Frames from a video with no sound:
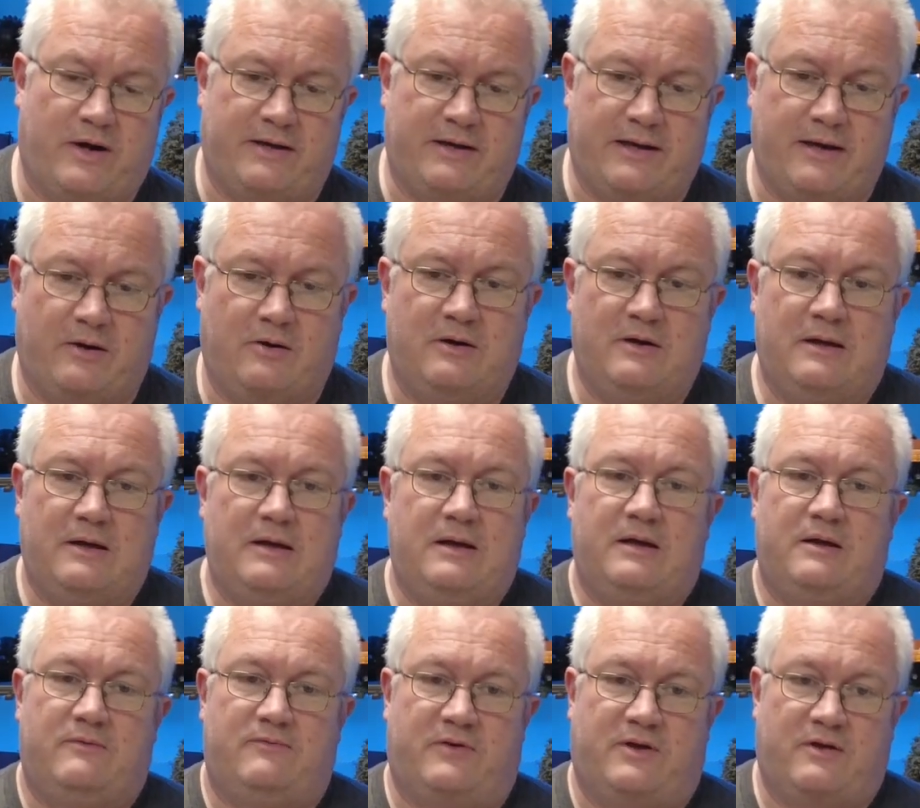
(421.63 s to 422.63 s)
Now,
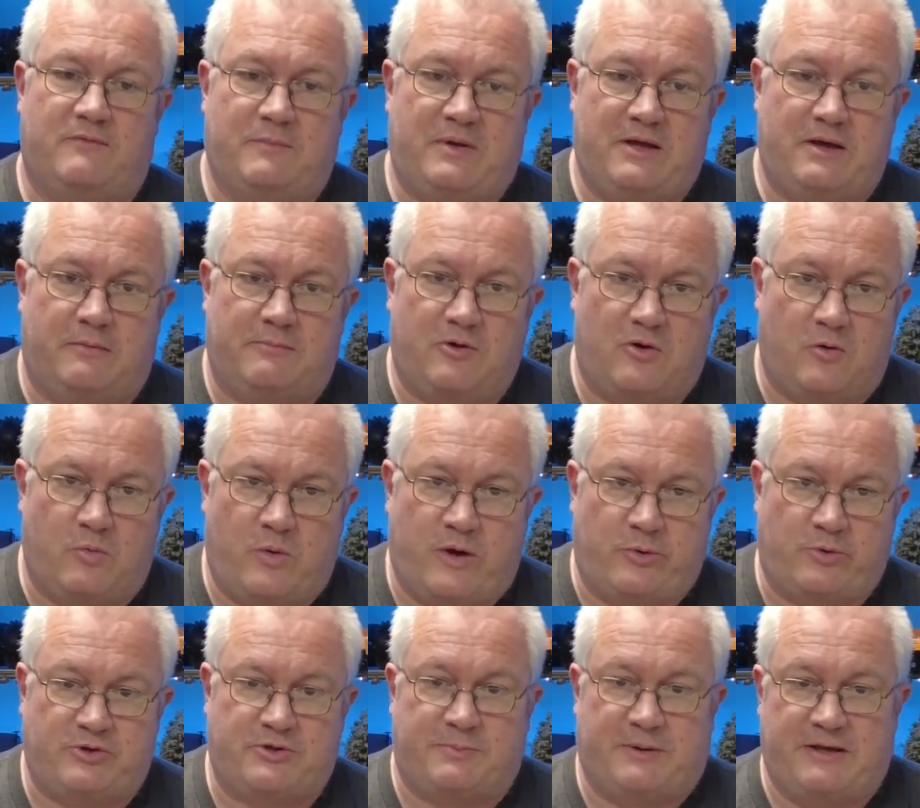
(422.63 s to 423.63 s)
forgive me, I'm not a
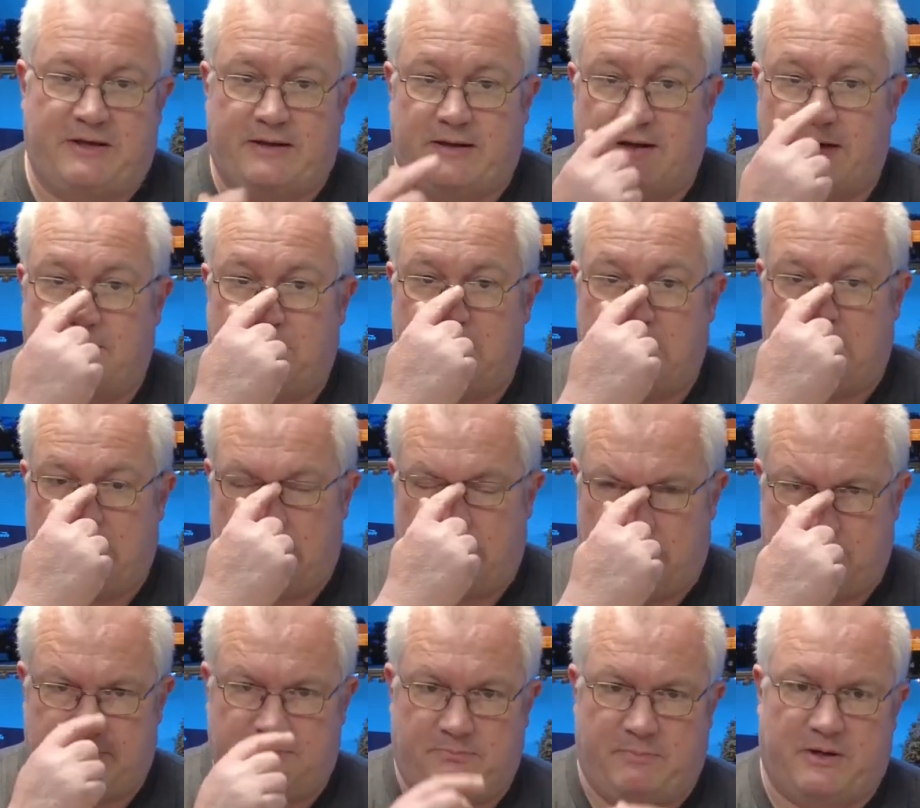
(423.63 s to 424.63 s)
Welsh speaker,
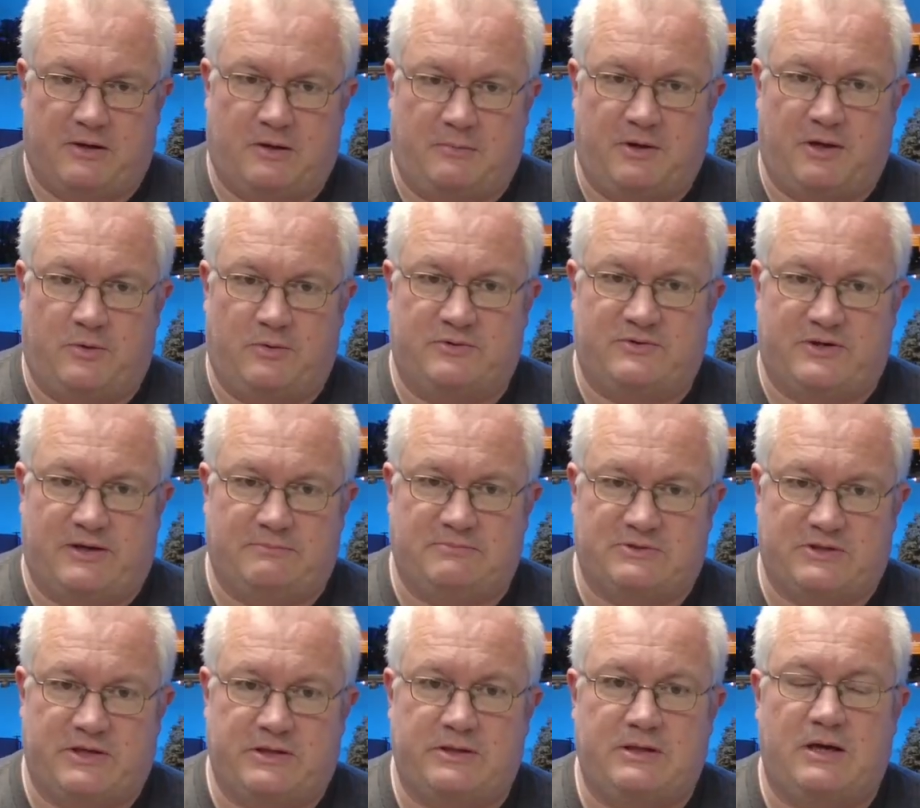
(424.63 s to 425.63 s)
but I'm going to
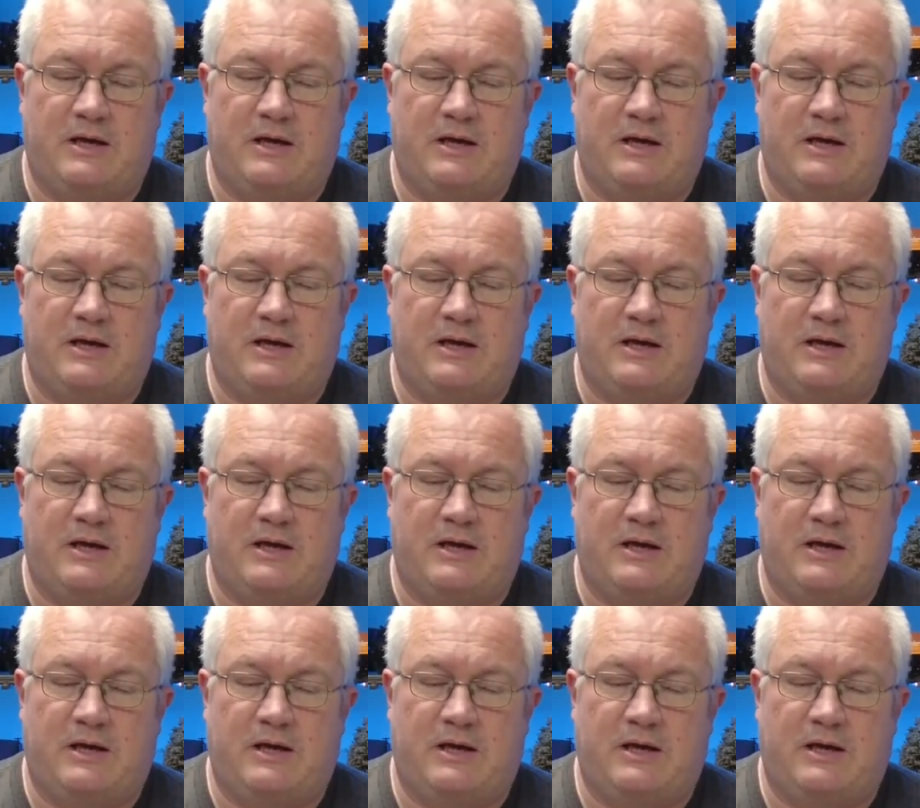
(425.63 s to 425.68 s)
attempt it.